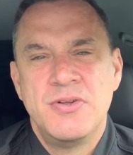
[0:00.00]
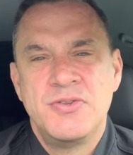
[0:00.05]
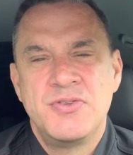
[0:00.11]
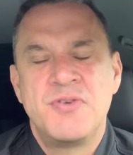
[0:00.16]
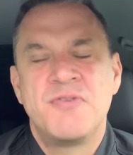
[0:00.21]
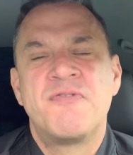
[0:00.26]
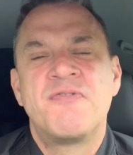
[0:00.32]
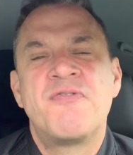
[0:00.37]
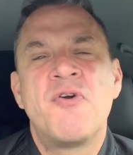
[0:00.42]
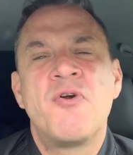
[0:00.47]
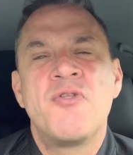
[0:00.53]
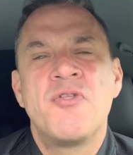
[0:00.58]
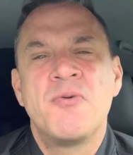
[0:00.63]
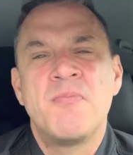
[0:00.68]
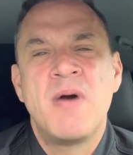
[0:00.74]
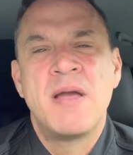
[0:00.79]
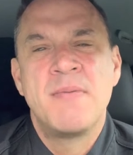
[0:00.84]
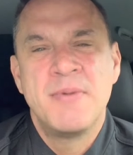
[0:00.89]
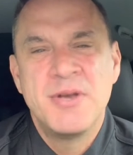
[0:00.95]
to further
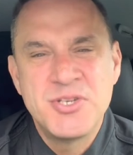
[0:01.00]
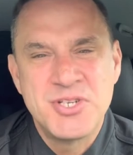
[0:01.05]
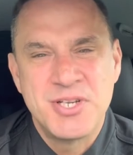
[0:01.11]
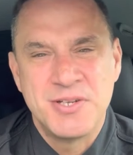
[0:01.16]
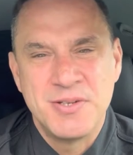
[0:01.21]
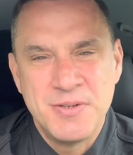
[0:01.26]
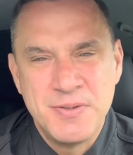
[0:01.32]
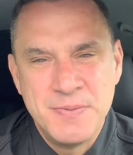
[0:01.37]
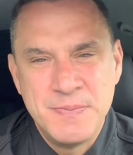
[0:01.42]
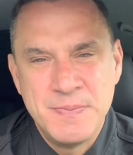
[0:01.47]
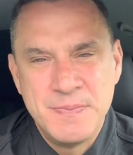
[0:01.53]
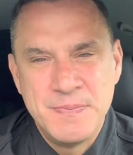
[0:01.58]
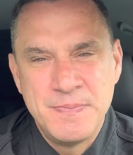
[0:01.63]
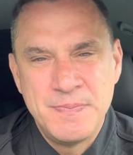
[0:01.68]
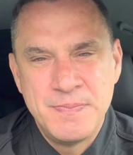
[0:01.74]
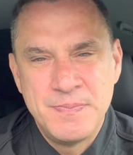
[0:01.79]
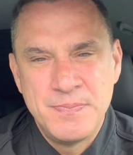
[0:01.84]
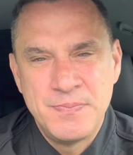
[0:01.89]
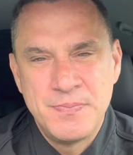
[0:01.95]
my mission.
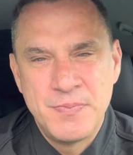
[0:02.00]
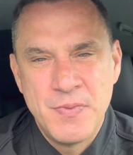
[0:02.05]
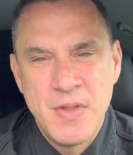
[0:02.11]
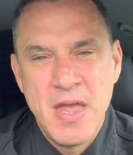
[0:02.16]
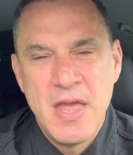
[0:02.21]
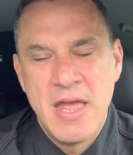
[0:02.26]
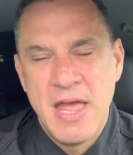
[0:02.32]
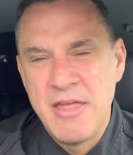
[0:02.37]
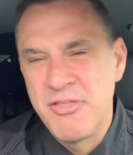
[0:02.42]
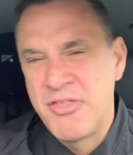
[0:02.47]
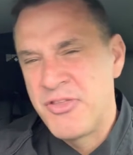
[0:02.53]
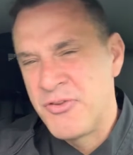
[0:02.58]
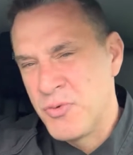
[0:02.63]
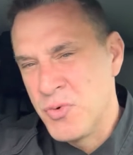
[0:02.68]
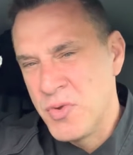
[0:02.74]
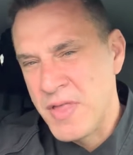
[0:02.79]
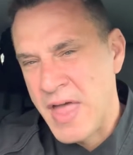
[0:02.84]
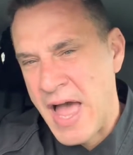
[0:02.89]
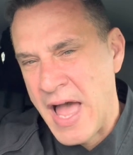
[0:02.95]
And
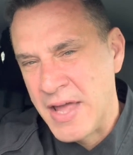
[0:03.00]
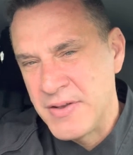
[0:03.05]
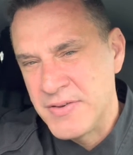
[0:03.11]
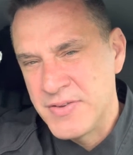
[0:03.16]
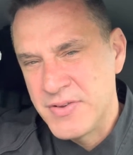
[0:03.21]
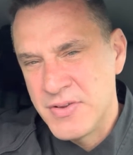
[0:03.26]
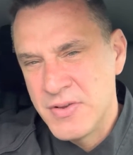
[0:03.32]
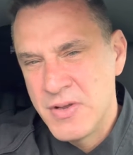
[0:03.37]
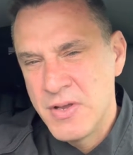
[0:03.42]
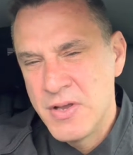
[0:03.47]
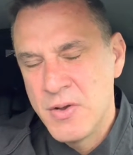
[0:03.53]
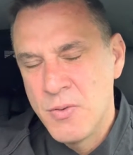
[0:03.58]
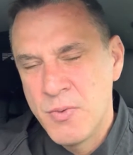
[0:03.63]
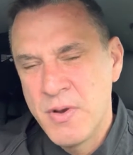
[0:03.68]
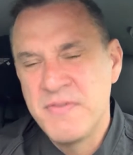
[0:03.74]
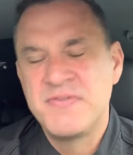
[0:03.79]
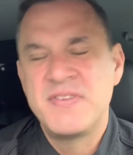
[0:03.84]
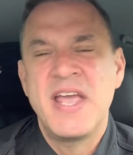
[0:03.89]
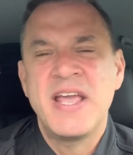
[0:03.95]
through that,
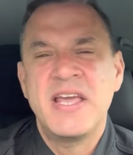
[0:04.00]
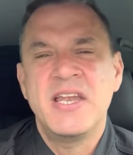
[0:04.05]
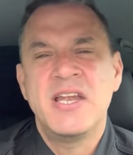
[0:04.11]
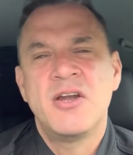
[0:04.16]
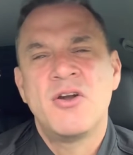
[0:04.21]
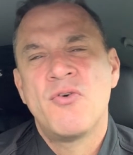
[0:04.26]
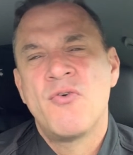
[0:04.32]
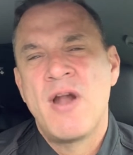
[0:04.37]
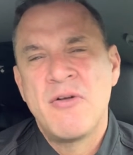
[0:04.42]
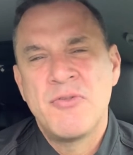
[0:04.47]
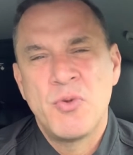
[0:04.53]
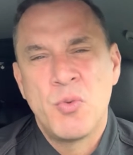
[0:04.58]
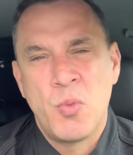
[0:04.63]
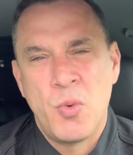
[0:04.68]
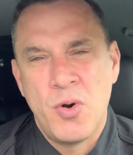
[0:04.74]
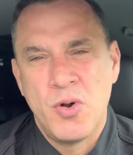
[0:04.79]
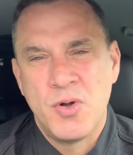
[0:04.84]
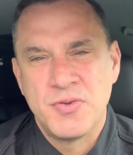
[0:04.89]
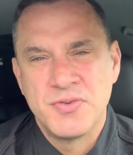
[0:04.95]
we've taken it around the
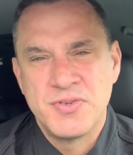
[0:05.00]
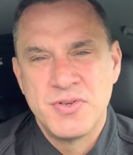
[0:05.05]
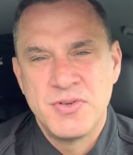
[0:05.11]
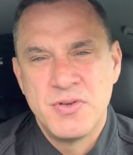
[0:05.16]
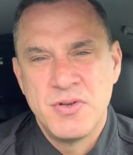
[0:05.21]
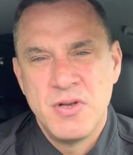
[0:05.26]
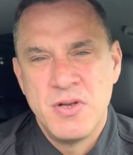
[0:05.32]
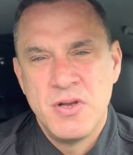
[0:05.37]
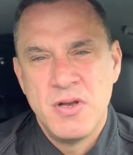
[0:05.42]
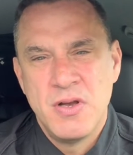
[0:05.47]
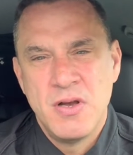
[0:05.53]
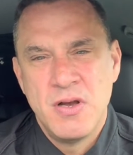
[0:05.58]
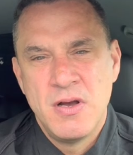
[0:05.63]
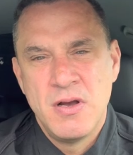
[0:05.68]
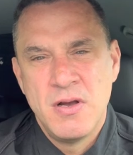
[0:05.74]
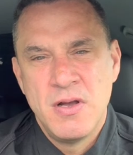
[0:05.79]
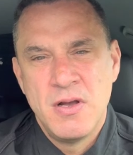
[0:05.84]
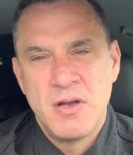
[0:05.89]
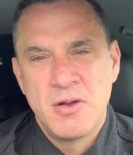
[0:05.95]
world.
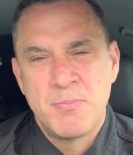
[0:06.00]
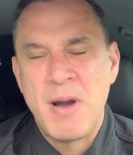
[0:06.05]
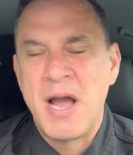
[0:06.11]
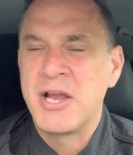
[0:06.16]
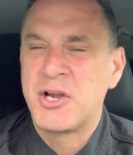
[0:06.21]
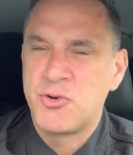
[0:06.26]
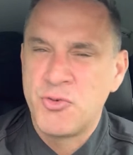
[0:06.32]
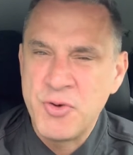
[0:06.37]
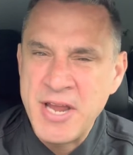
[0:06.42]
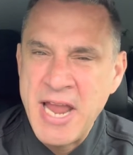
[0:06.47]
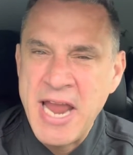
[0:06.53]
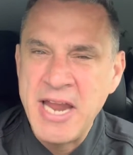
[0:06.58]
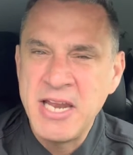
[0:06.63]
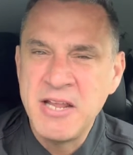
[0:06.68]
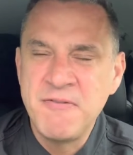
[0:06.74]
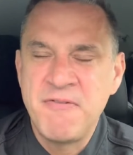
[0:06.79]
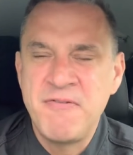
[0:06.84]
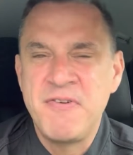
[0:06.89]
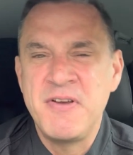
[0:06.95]
By
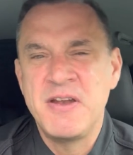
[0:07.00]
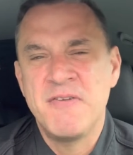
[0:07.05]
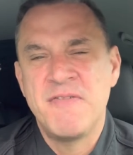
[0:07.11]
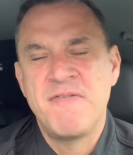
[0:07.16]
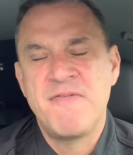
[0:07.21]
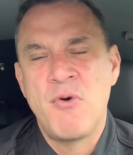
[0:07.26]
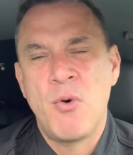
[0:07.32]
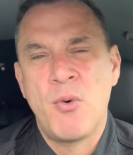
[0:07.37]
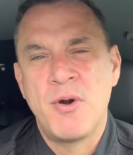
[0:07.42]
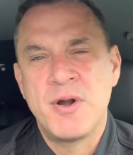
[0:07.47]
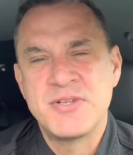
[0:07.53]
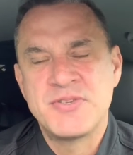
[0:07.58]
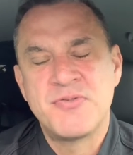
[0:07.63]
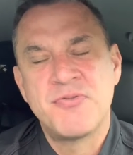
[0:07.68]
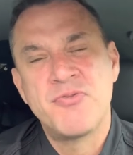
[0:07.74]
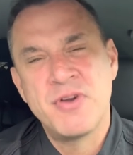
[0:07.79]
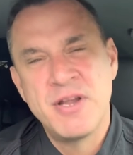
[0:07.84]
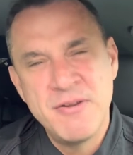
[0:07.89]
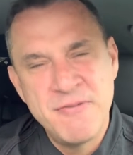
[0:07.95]
creating Feed It Forward's
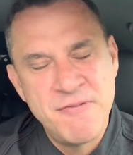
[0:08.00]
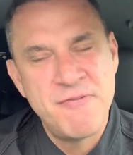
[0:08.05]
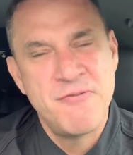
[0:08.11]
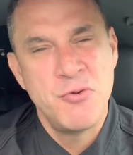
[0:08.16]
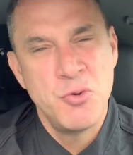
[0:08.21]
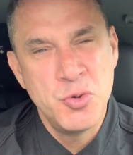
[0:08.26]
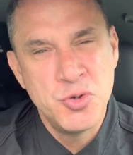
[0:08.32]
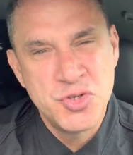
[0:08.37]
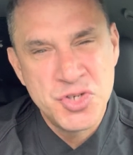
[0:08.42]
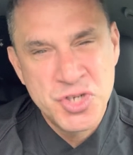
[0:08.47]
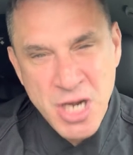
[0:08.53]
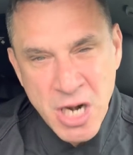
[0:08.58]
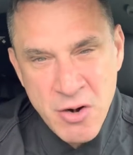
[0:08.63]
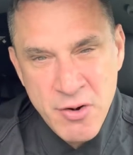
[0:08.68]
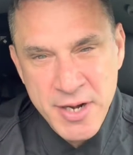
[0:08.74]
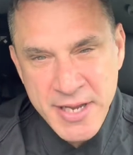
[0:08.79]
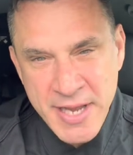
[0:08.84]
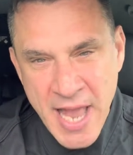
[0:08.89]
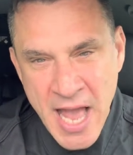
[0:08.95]
free food
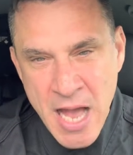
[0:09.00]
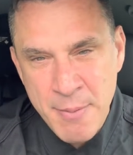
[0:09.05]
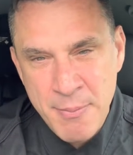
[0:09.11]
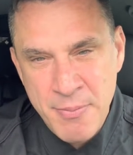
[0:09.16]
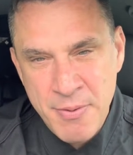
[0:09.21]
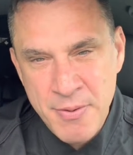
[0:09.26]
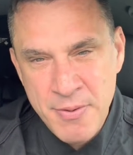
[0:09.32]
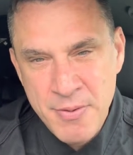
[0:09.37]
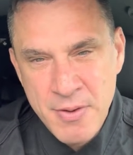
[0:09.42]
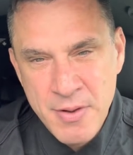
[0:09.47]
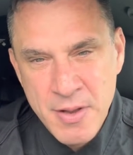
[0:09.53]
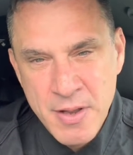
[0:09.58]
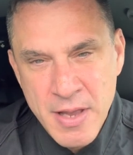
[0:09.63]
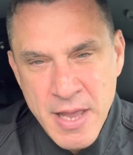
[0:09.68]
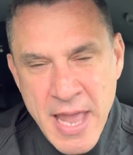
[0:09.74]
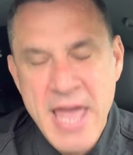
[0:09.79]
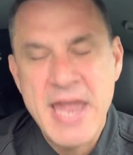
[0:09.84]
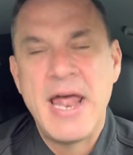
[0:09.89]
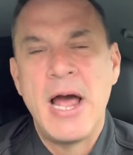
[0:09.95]
sharing app,
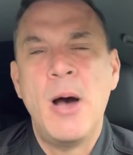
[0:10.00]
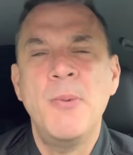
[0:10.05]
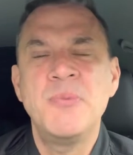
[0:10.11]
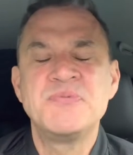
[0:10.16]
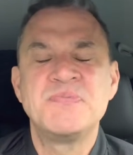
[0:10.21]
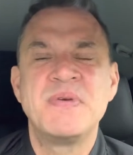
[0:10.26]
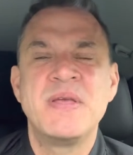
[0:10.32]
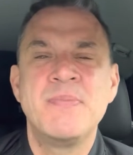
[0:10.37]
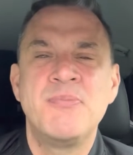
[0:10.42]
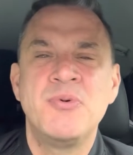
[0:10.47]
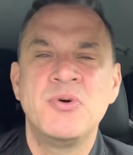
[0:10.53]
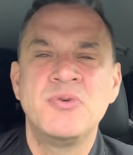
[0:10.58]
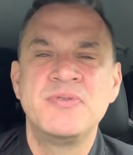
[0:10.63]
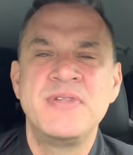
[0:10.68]
it helps people